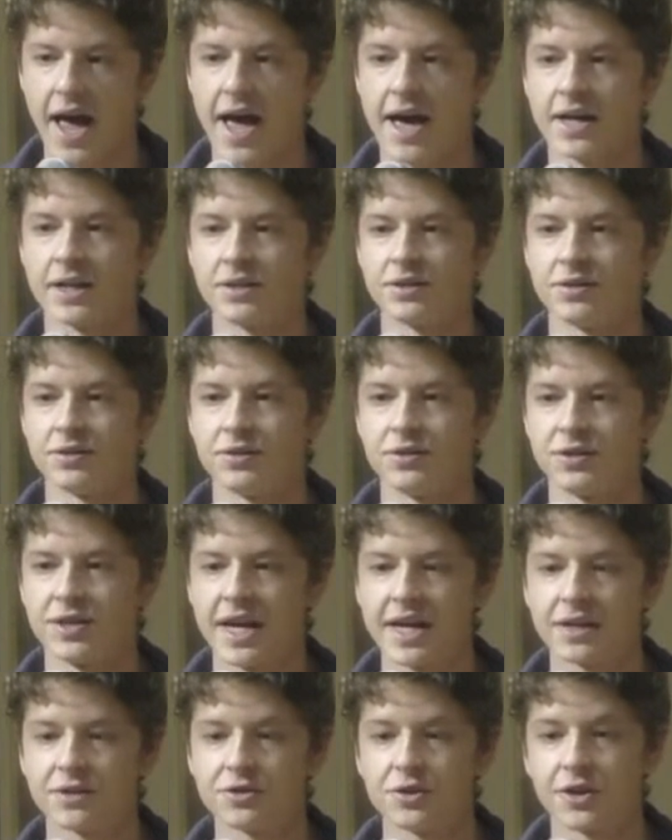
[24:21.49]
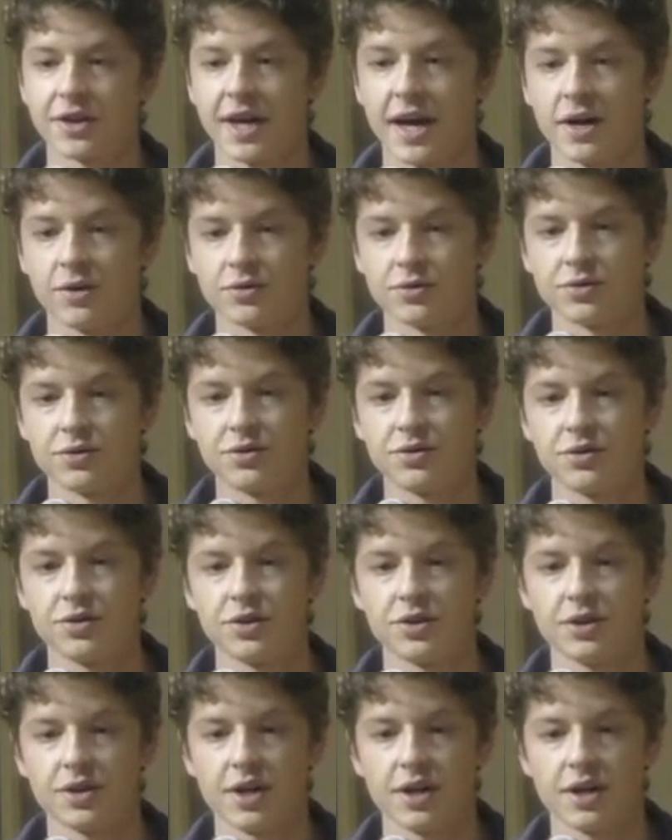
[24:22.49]
social and environmental
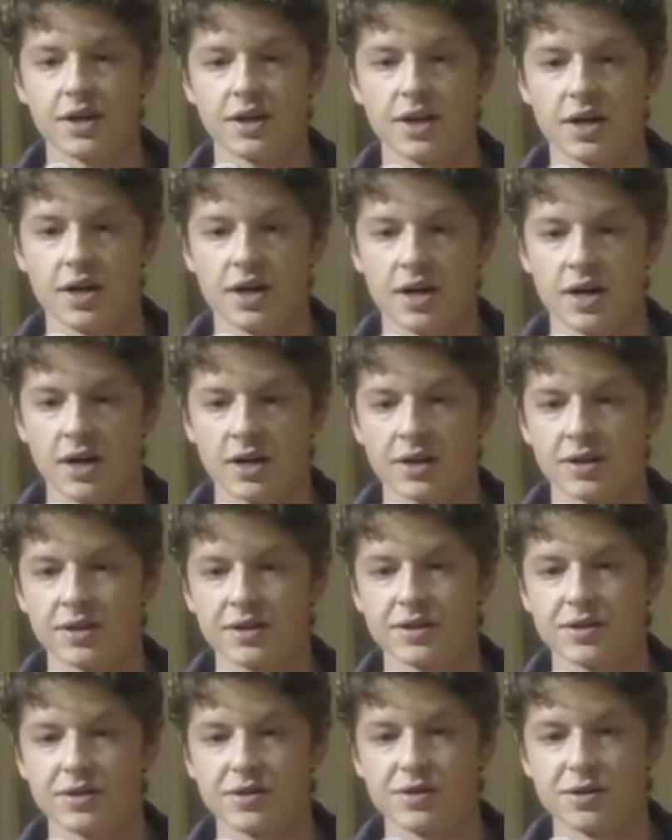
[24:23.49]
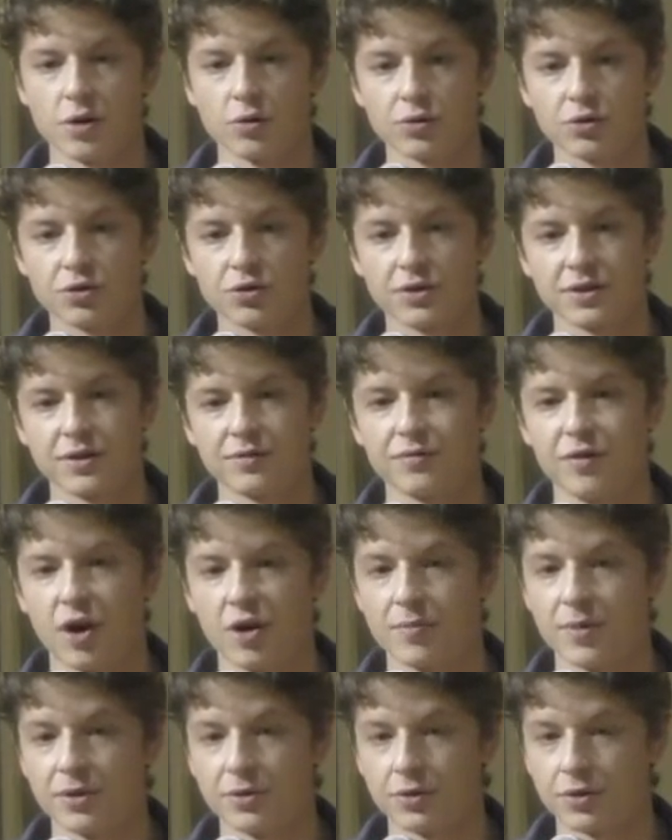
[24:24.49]
concerns while working for the benefit of the
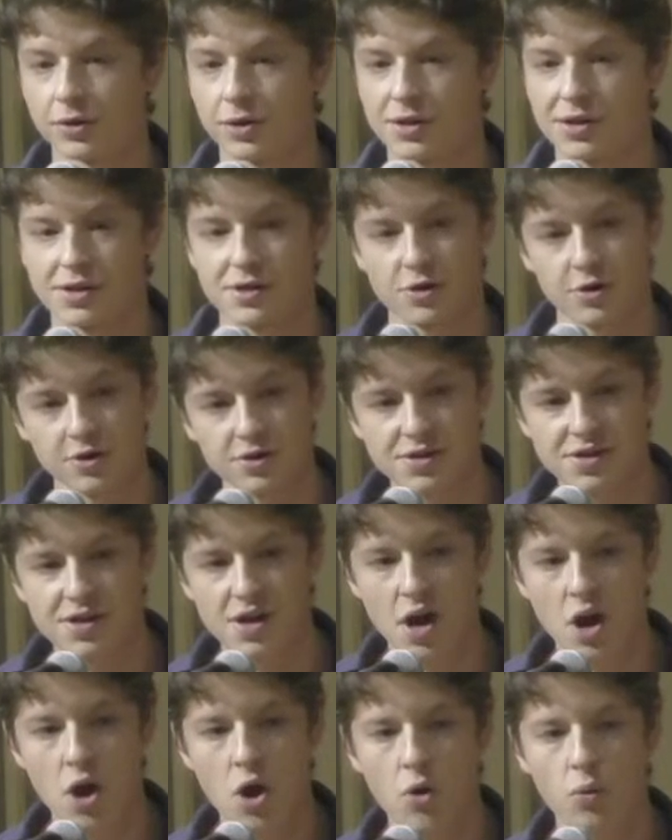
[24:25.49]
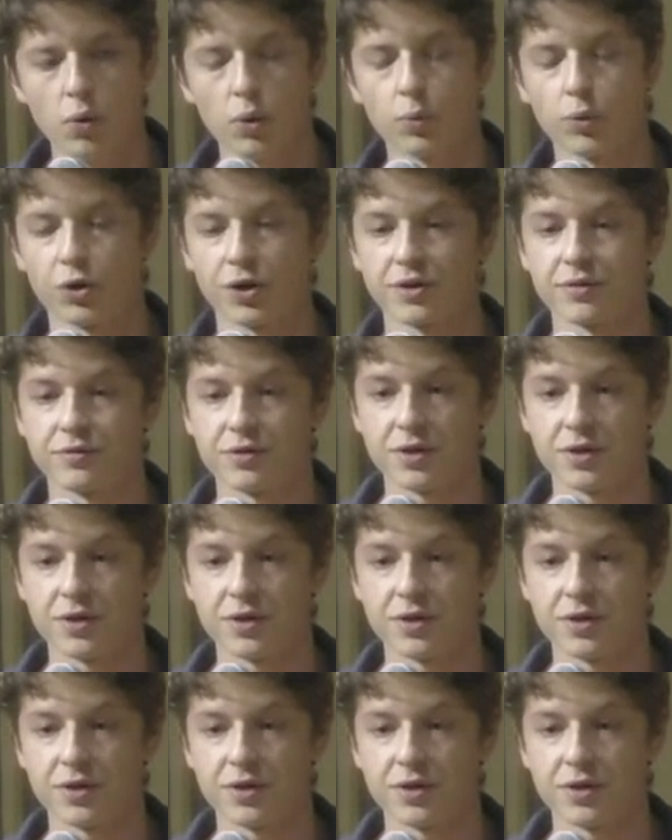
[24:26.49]
greater good and not only for profit.